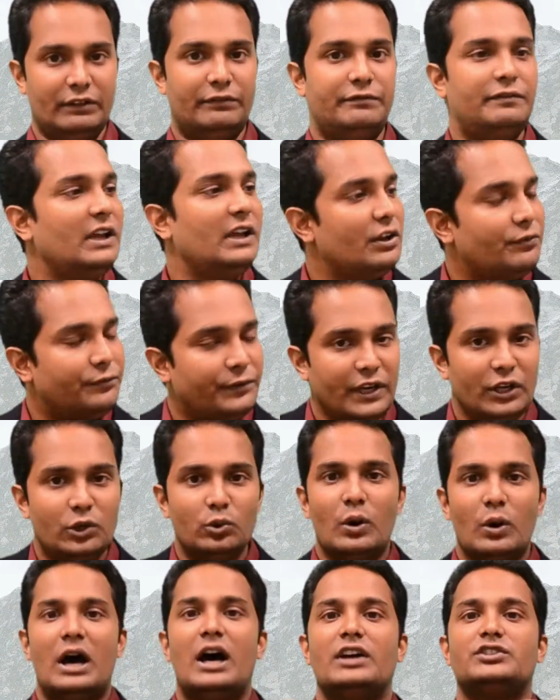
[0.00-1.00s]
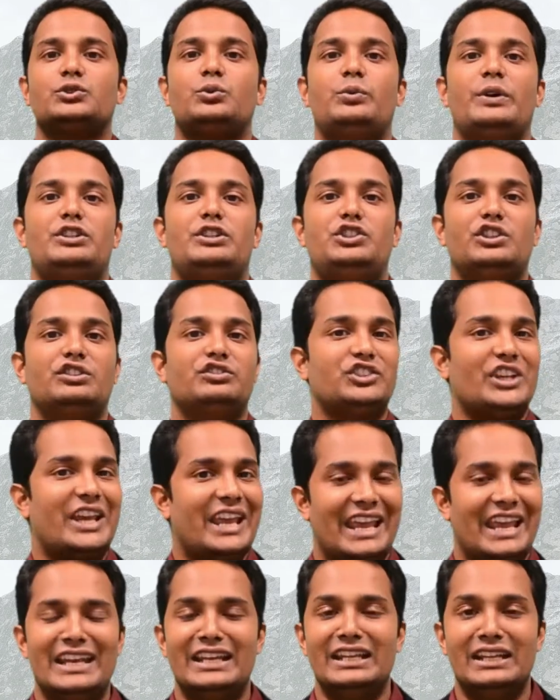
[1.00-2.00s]
Feel free to ask questions
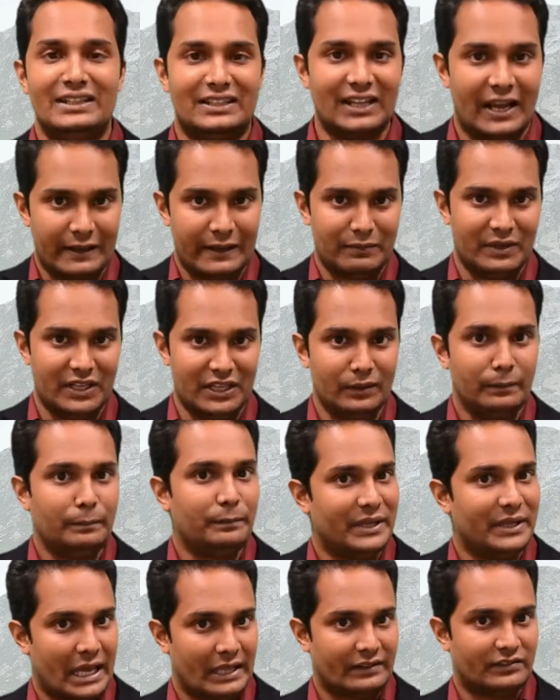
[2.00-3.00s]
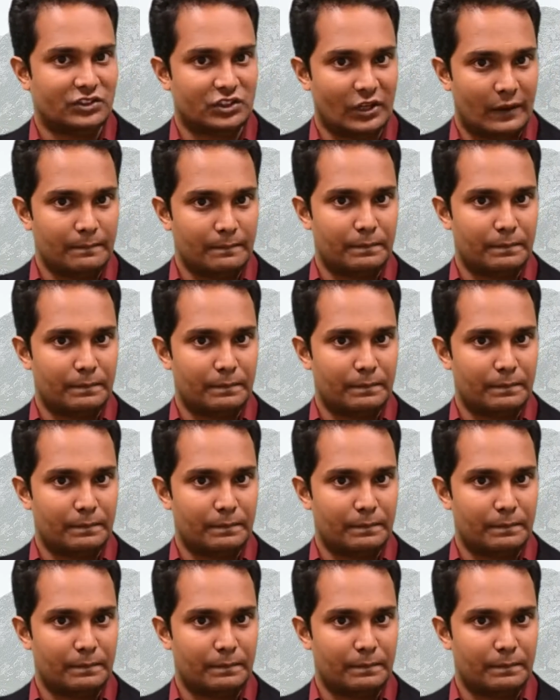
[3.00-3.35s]
anytime in Piazza.